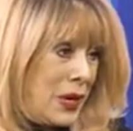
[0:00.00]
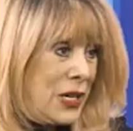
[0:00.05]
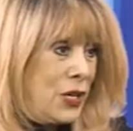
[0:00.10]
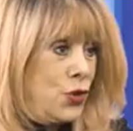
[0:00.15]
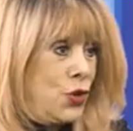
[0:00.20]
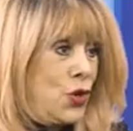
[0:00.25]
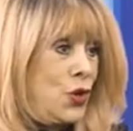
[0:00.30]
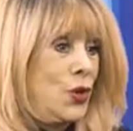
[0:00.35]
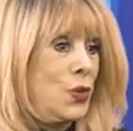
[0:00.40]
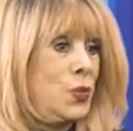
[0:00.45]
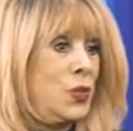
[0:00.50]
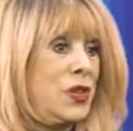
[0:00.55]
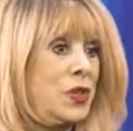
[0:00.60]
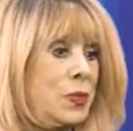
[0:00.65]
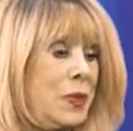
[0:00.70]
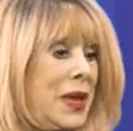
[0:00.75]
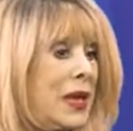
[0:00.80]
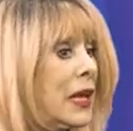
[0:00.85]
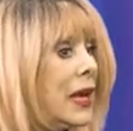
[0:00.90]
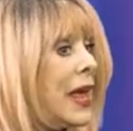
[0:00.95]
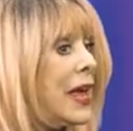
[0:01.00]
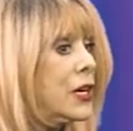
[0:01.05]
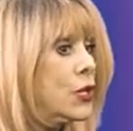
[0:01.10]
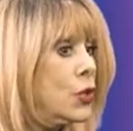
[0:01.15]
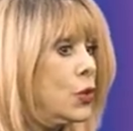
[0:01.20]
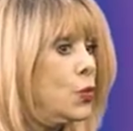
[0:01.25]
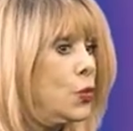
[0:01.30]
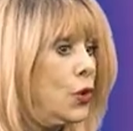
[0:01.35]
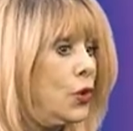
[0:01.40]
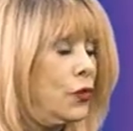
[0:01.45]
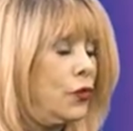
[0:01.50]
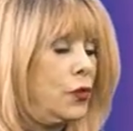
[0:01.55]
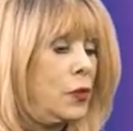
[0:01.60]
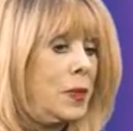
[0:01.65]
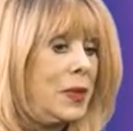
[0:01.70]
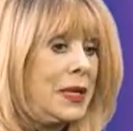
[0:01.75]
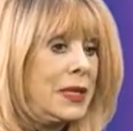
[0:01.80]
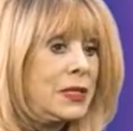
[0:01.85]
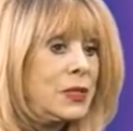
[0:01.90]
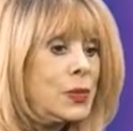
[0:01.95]
intern with me and actually work
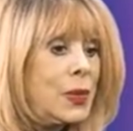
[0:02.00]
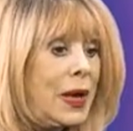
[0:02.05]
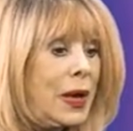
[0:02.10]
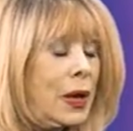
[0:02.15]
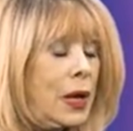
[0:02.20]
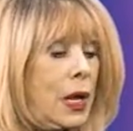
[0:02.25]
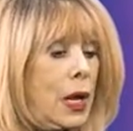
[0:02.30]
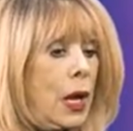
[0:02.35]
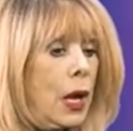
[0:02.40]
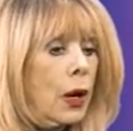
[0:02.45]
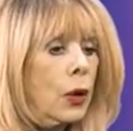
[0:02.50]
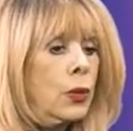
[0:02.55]
for me as well.